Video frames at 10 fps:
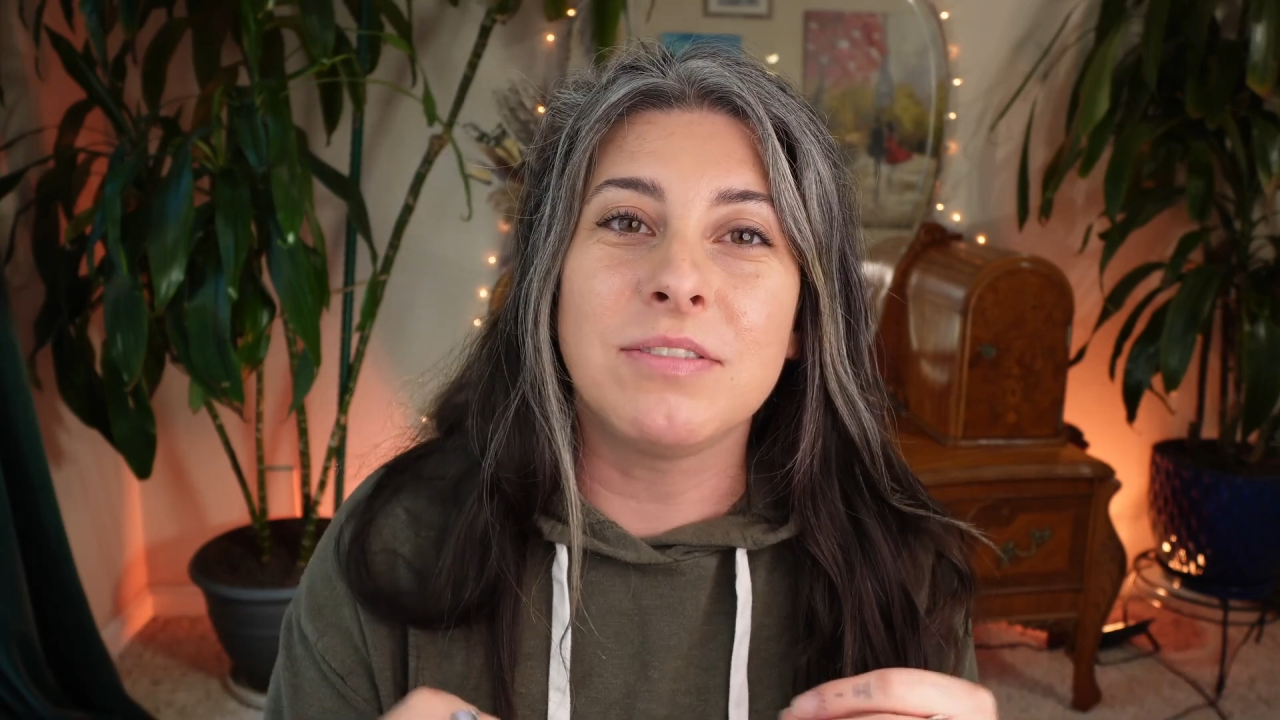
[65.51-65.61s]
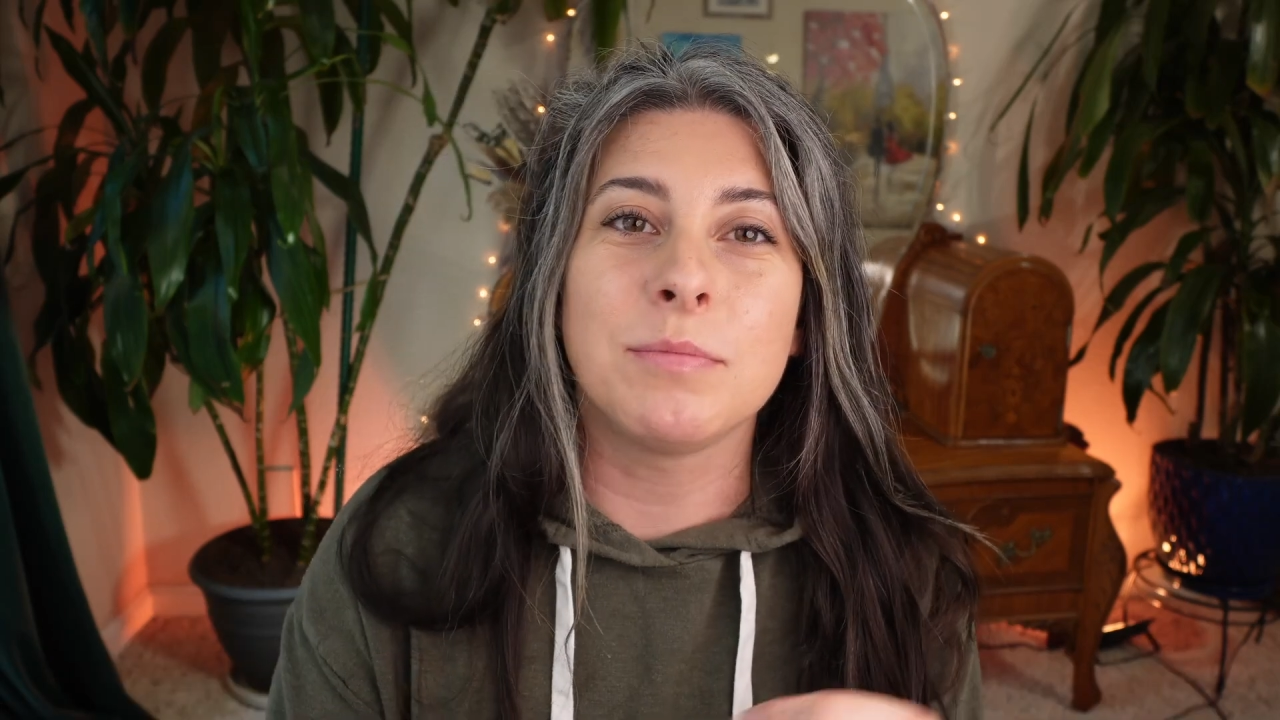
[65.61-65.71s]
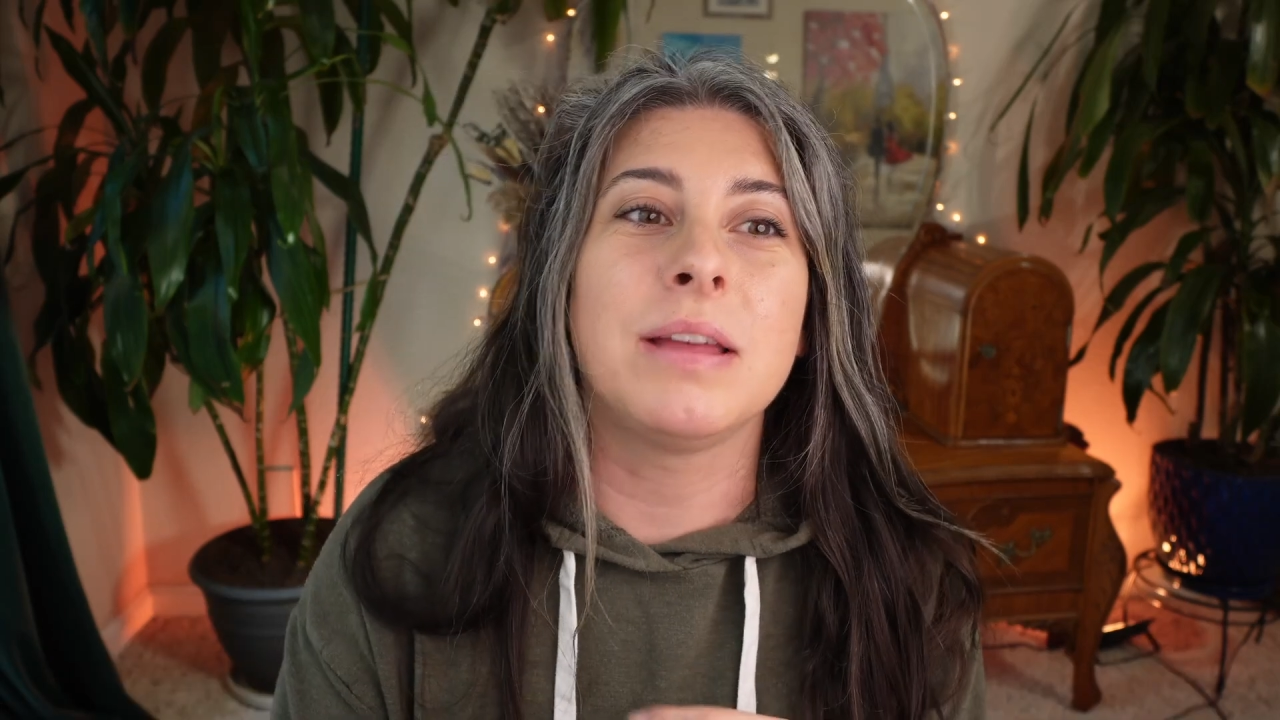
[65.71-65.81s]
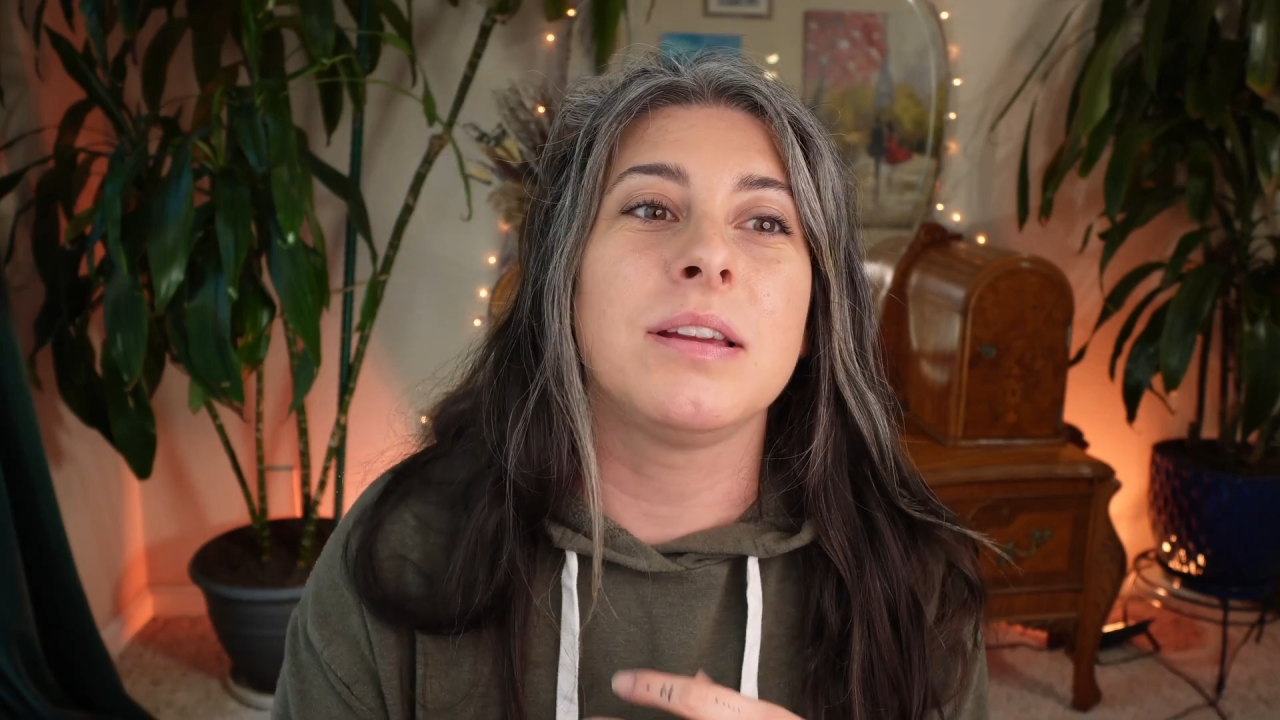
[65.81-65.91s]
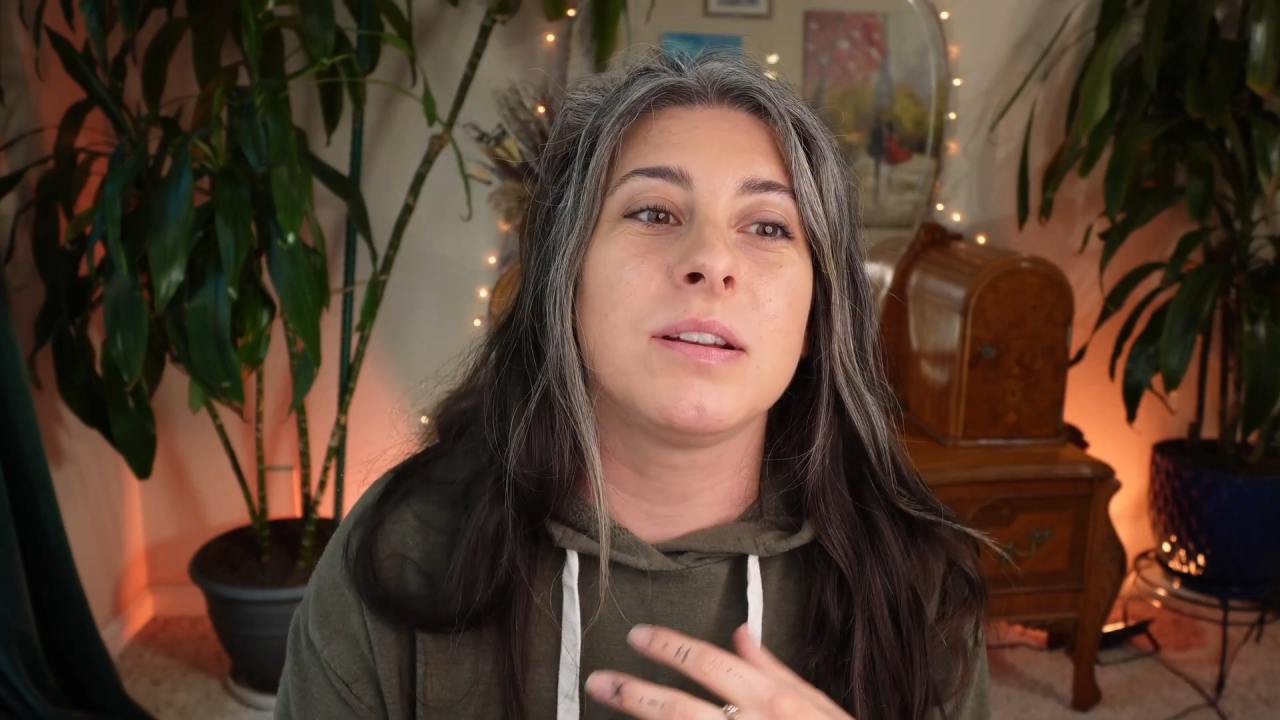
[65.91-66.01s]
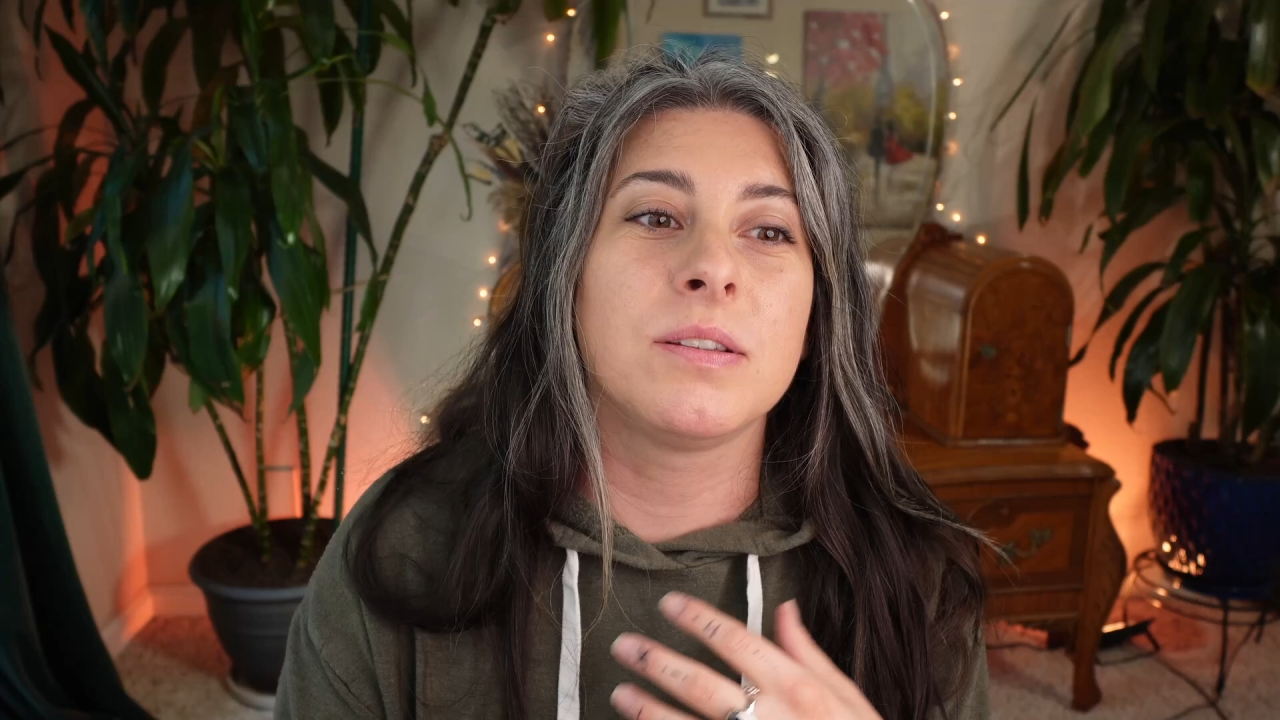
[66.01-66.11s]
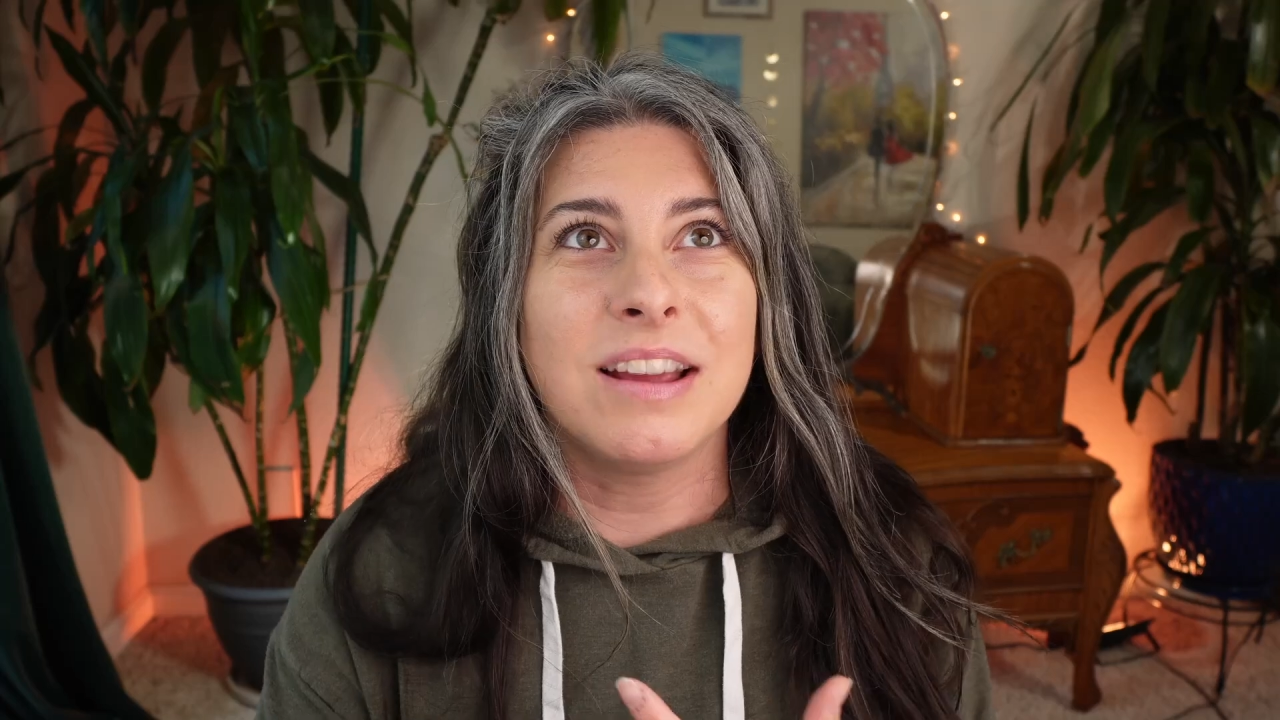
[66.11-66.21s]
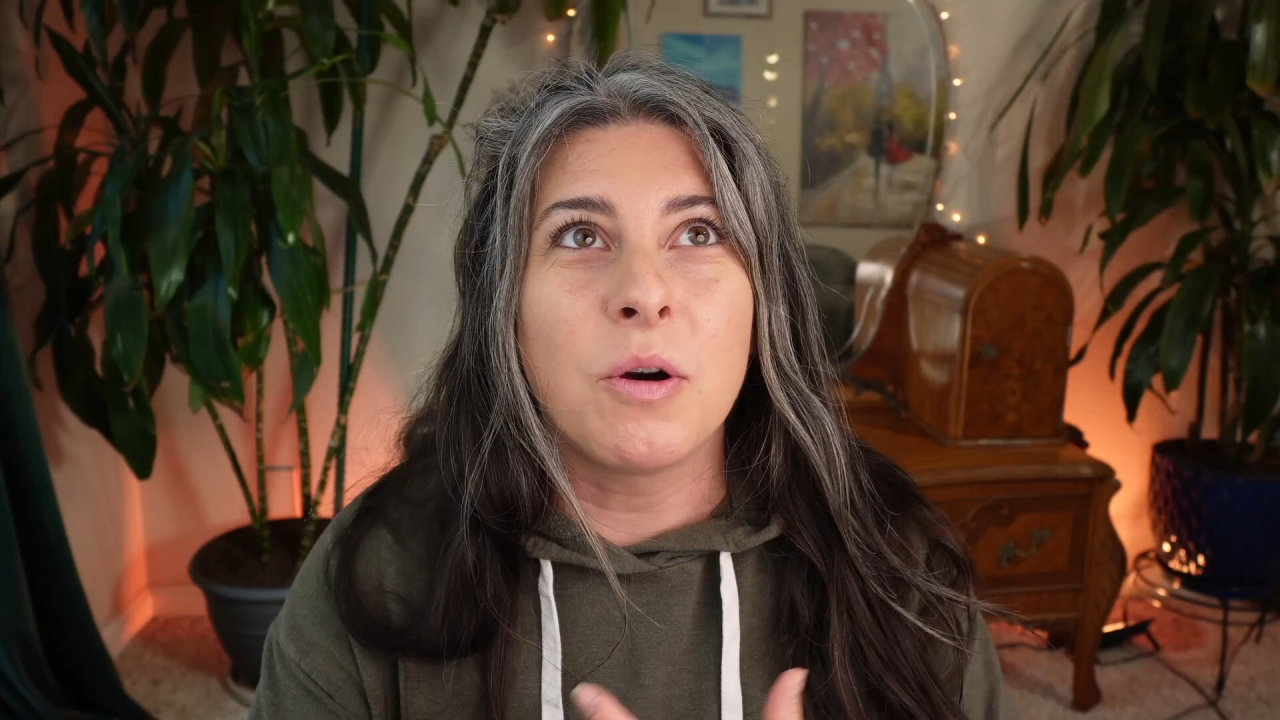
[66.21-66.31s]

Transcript: from others.